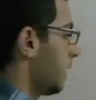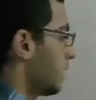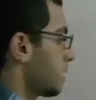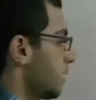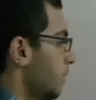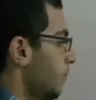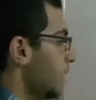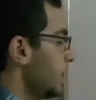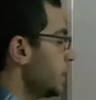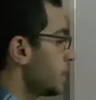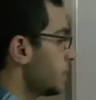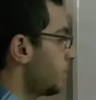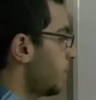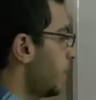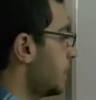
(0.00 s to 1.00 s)
Somebody
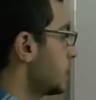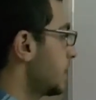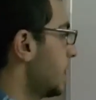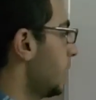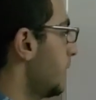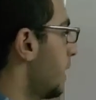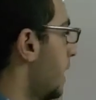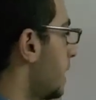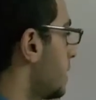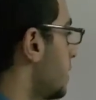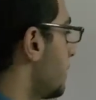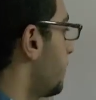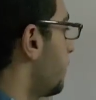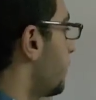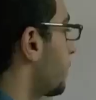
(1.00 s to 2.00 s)
may say that,
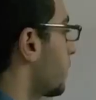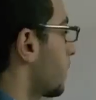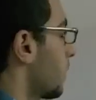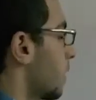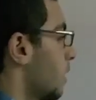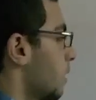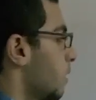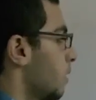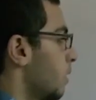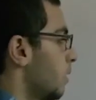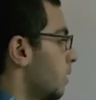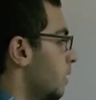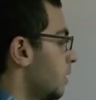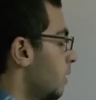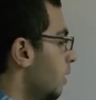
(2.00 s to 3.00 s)

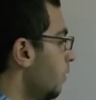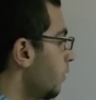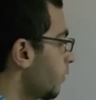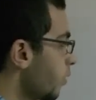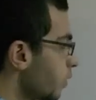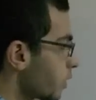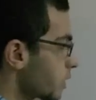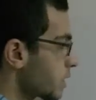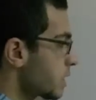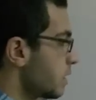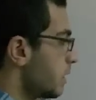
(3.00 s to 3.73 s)
of course,